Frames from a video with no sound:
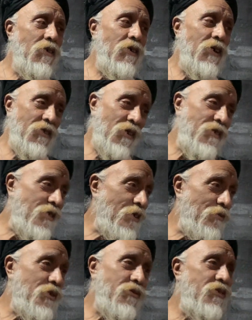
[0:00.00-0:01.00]
at that
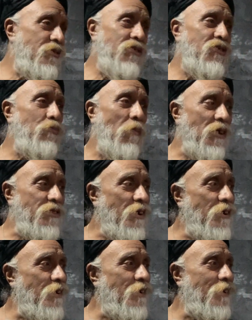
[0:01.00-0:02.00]
time it was just mother,
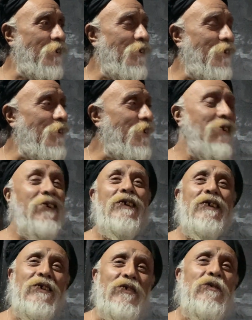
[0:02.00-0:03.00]

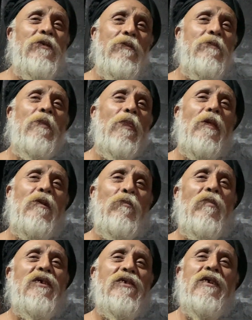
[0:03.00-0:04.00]
you
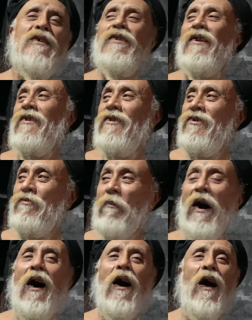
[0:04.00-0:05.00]
mother, that is ma.